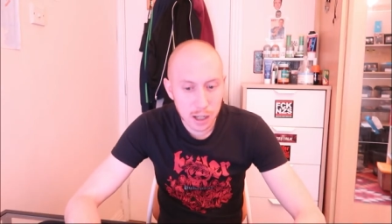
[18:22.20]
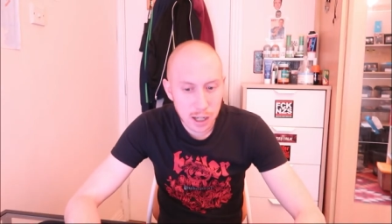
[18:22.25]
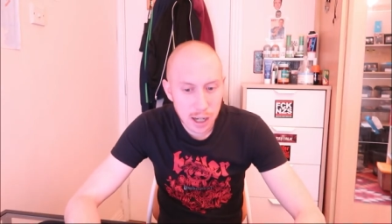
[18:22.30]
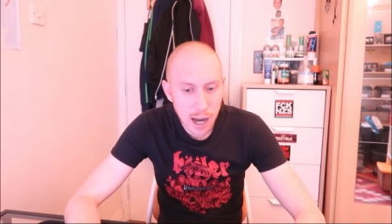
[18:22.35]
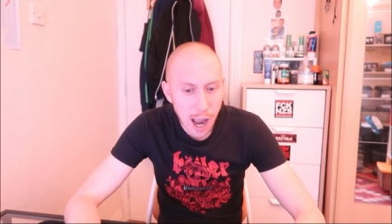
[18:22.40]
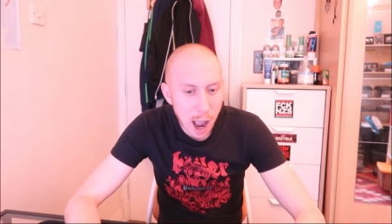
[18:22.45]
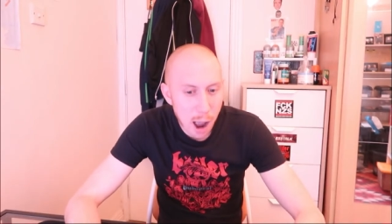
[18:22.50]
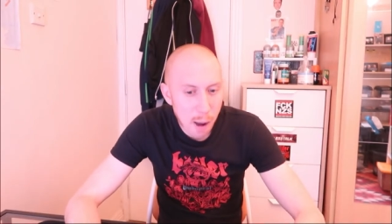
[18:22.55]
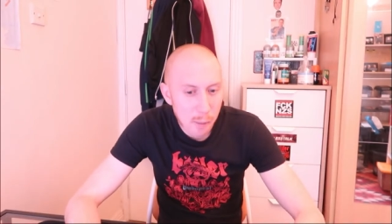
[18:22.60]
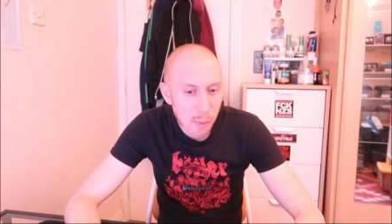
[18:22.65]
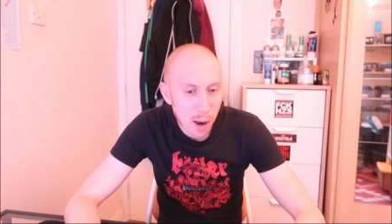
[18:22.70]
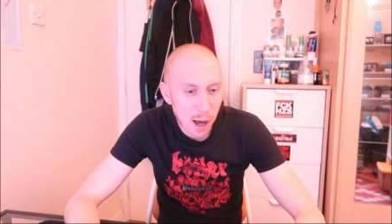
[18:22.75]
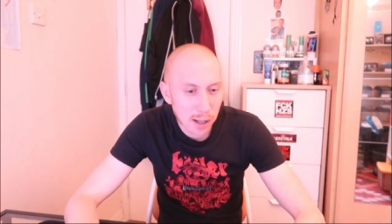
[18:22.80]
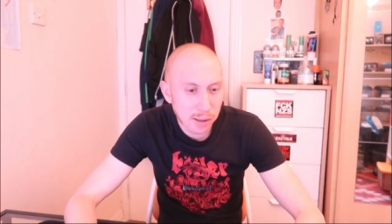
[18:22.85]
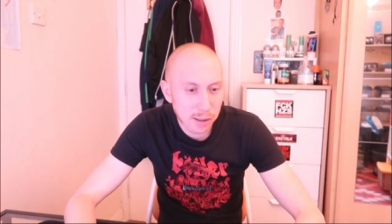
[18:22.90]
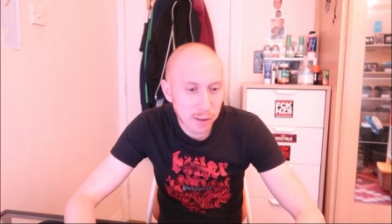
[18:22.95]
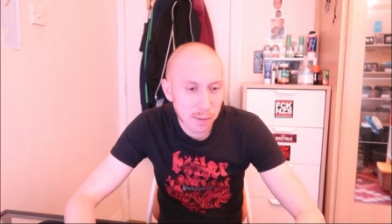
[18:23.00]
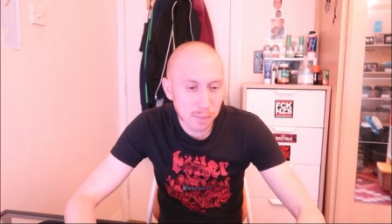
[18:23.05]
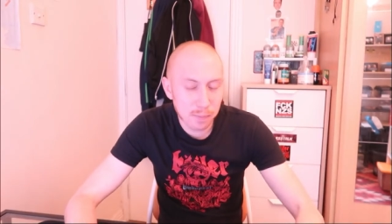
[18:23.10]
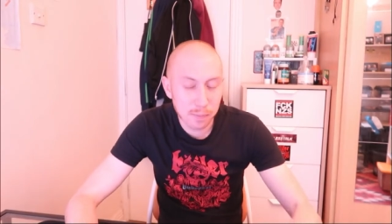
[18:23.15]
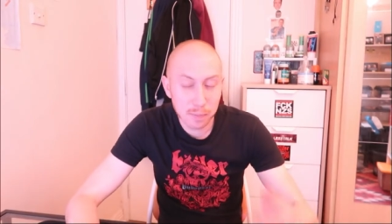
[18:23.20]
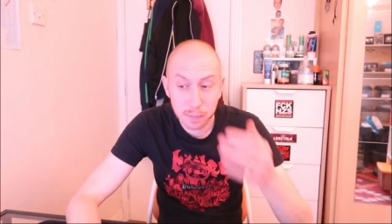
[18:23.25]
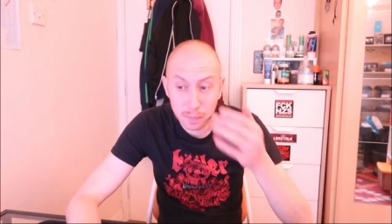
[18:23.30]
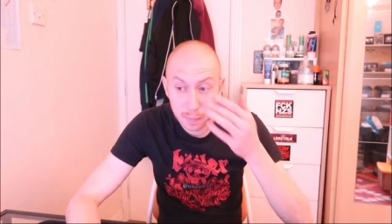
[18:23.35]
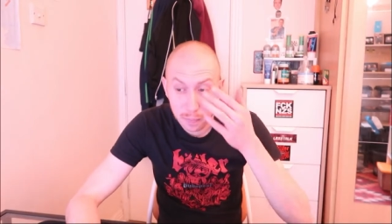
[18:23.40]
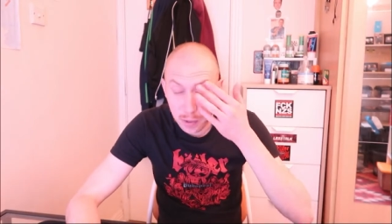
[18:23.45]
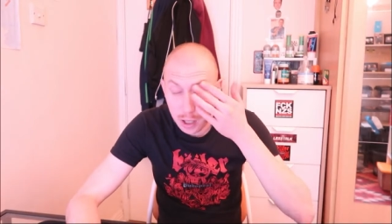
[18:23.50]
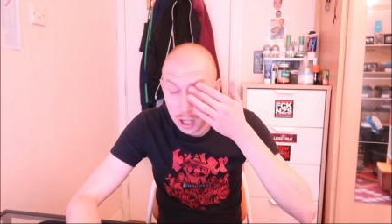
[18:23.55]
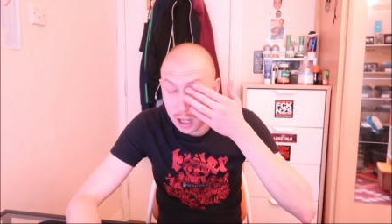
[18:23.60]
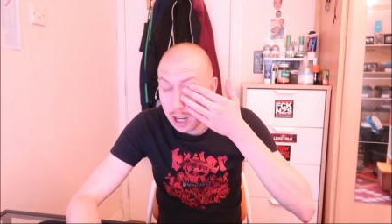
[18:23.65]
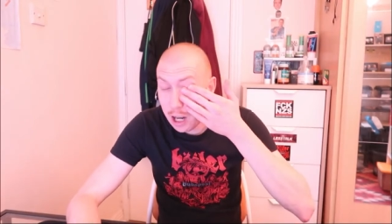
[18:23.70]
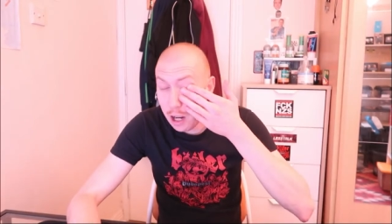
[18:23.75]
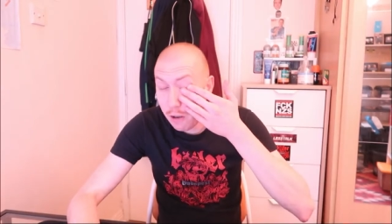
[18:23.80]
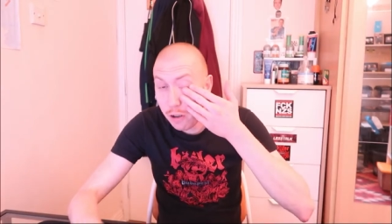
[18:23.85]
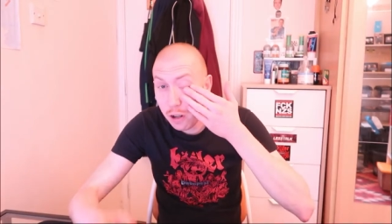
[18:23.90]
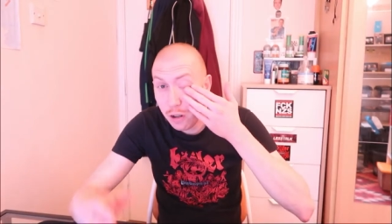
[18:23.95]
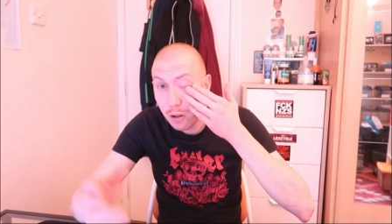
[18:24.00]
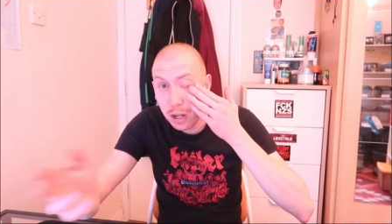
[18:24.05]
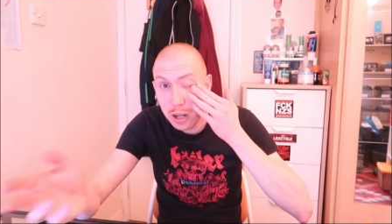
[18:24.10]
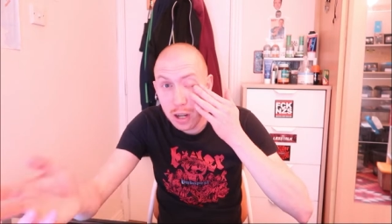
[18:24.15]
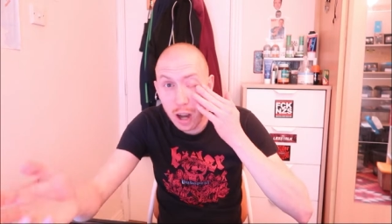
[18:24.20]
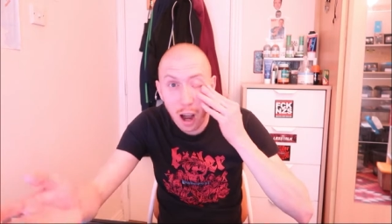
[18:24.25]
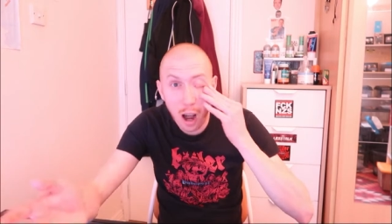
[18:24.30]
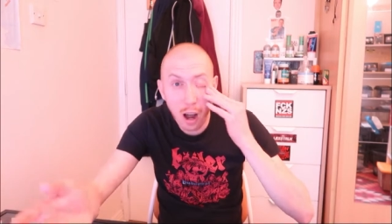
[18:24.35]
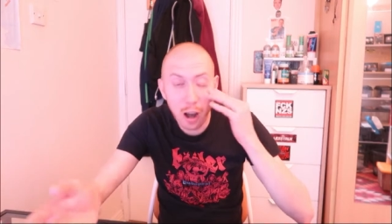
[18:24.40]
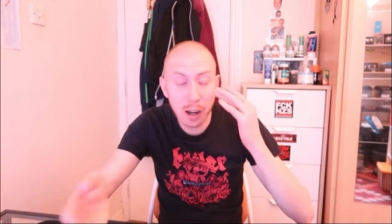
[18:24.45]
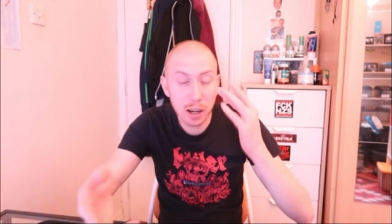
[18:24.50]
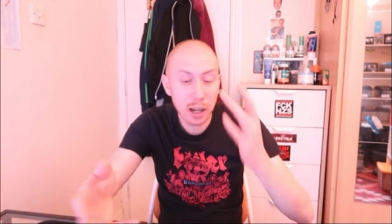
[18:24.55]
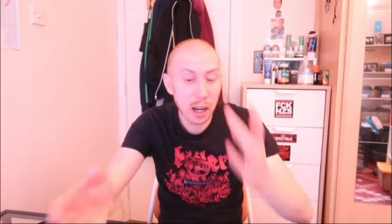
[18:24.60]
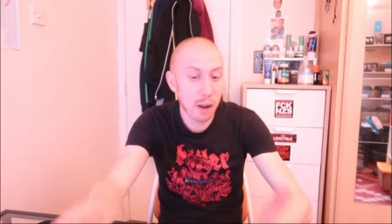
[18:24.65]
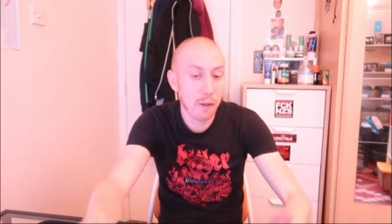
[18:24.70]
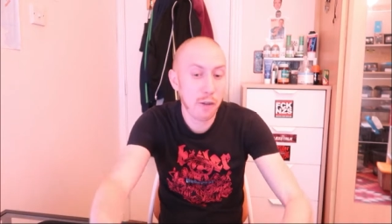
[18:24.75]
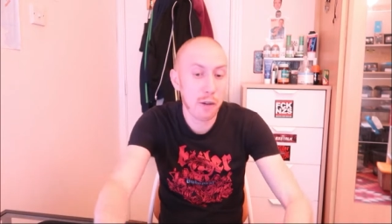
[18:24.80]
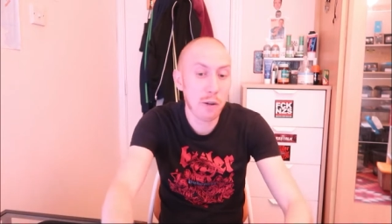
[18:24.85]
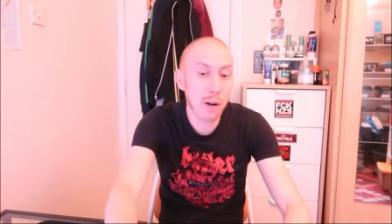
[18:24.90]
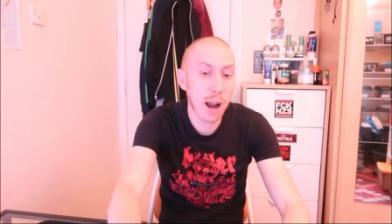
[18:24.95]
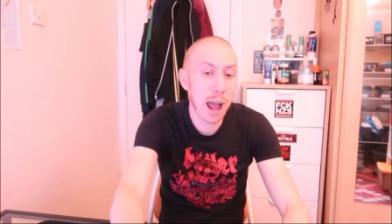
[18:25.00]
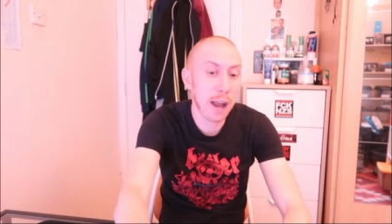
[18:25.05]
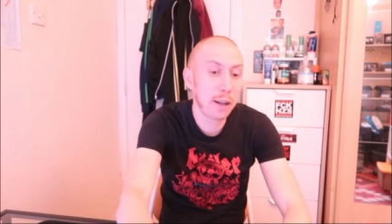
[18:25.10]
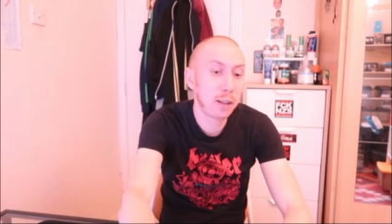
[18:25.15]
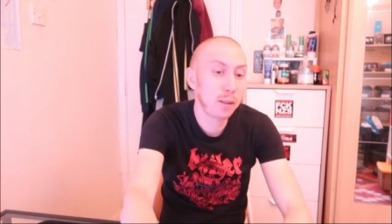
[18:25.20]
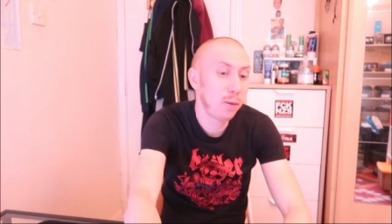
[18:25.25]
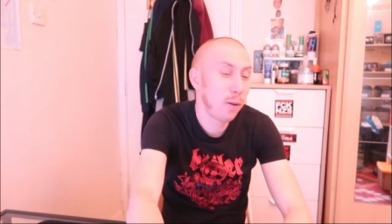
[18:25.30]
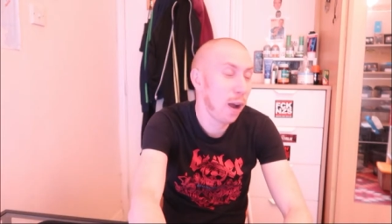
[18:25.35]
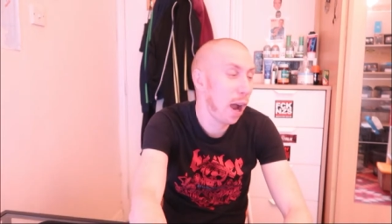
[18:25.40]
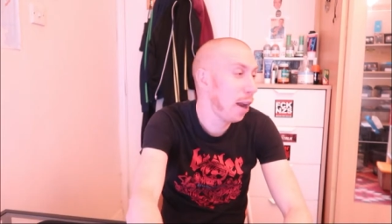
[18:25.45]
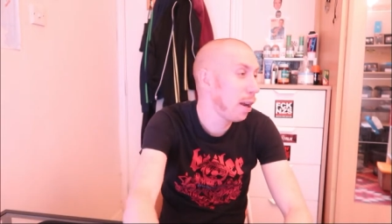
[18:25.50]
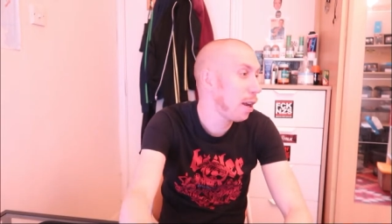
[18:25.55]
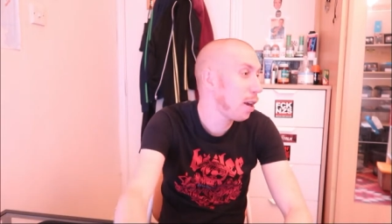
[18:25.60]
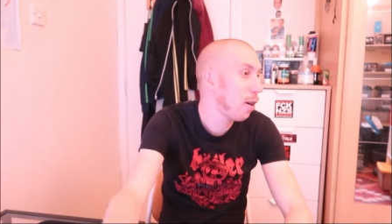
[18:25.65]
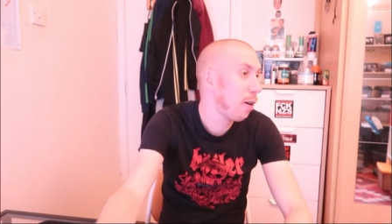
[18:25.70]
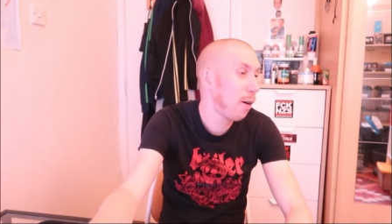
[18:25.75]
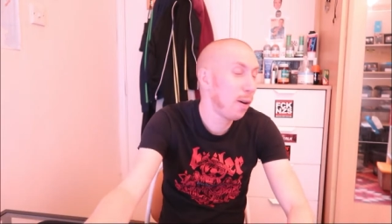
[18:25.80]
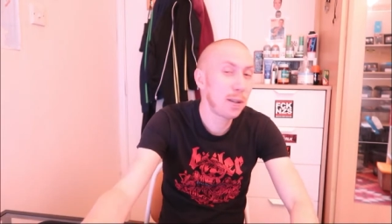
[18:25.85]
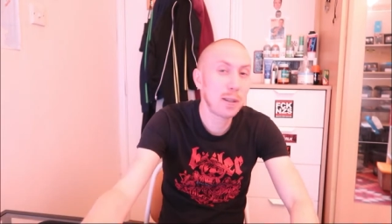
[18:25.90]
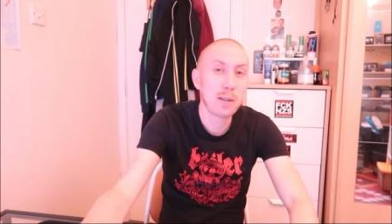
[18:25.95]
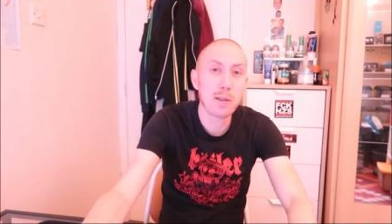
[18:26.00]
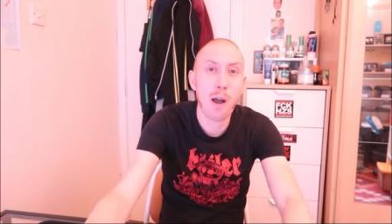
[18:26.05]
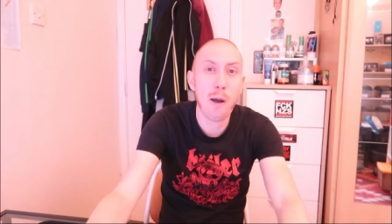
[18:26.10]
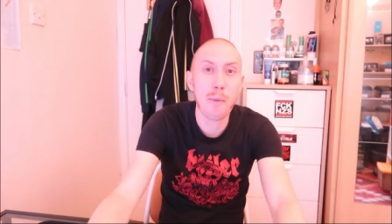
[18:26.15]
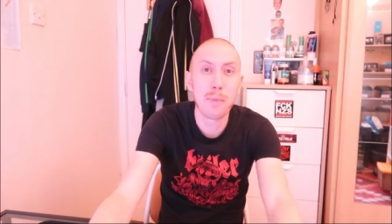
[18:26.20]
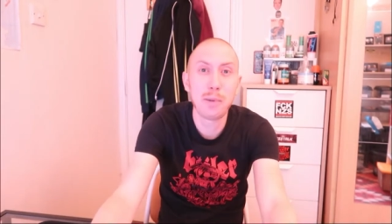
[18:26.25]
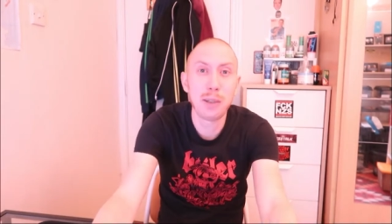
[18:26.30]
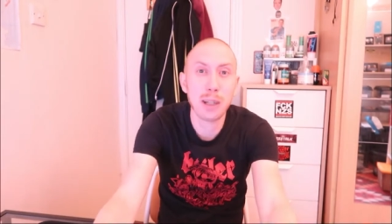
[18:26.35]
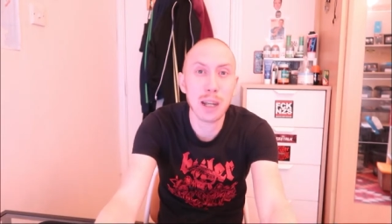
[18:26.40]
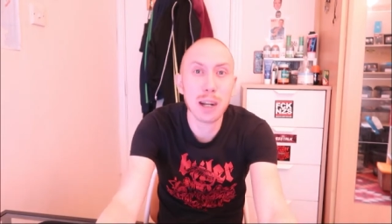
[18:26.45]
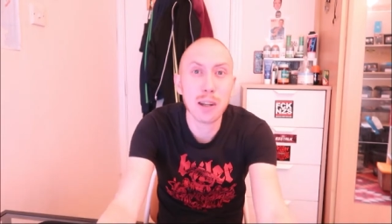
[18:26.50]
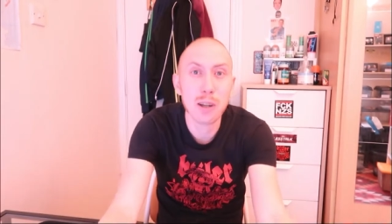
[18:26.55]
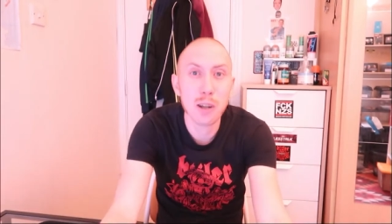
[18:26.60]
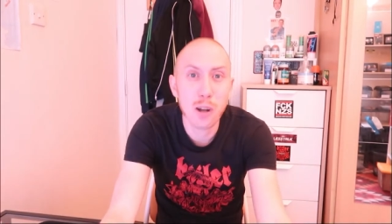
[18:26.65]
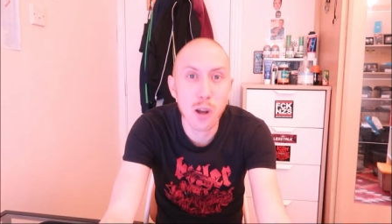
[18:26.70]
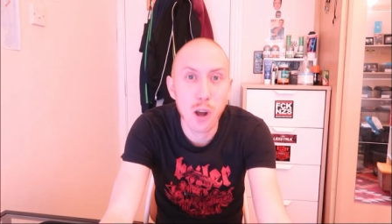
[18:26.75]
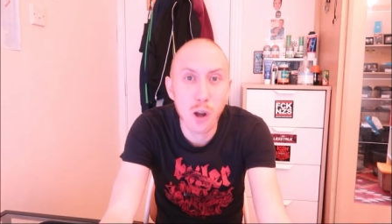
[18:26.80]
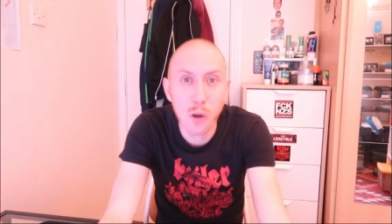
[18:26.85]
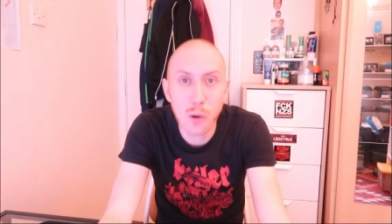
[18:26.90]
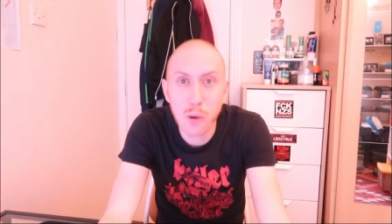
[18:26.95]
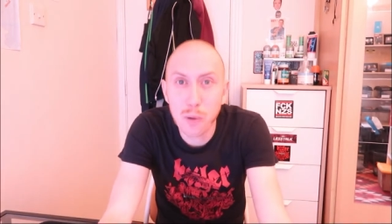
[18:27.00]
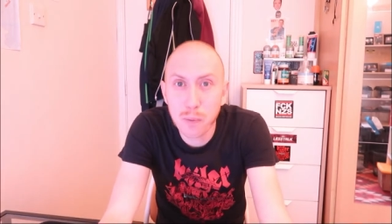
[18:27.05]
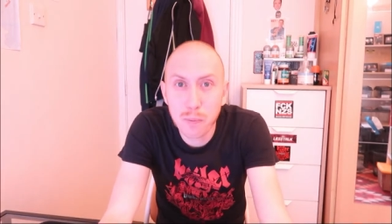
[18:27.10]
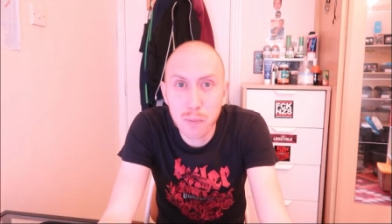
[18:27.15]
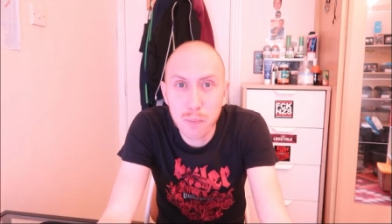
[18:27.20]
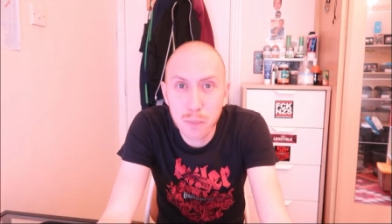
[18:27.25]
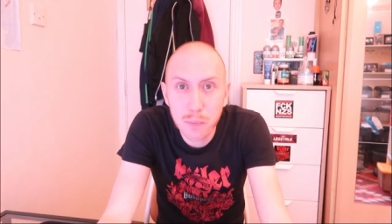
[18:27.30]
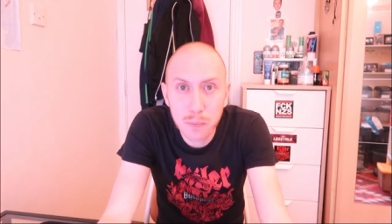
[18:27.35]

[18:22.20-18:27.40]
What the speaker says: Yeah, but if you're young, if you're like 20 or something, you know,